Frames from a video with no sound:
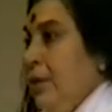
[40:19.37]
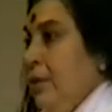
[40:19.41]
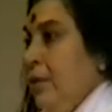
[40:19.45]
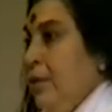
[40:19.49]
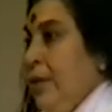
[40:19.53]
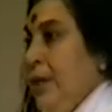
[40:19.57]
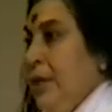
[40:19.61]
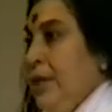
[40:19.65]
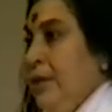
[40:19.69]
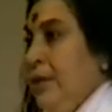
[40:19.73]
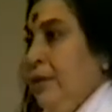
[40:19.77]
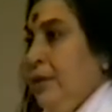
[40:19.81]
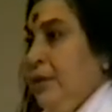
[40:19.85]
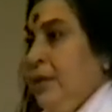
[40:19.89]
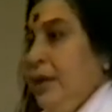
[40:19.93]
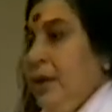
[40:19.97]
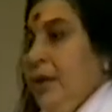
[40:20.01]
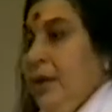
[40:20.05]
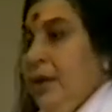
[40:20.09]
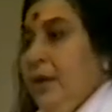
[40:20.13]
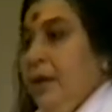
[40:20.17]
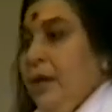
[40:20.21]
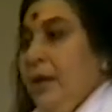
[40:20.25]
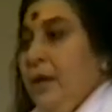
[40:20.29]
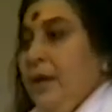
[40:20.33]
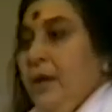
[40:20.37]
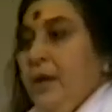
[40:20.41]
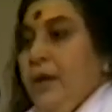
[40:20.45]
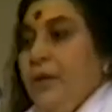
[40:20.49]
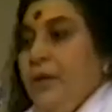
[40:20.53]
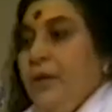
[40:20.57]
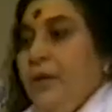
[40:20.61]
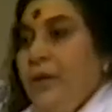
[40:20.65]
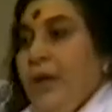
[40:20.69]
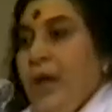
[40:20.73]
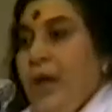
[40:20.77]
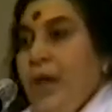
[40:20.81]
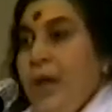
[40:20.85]
Where the
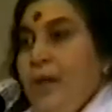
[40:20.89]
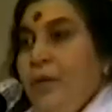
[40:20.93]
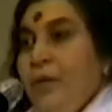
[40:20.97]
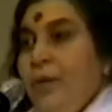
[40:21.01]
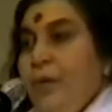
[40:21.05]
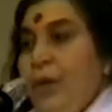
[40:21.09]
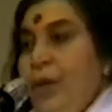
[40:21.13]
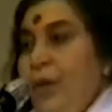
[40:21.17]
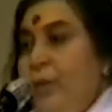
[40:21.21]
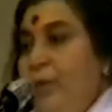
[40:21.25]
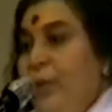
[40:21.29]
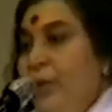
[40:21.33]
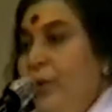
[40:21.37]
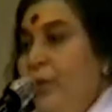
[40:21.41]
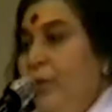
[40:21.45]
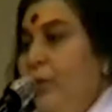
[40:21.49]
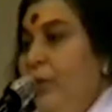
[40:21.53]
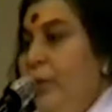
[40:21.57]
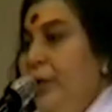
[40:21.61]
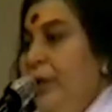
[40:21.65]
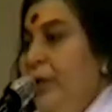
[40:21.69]
three great people who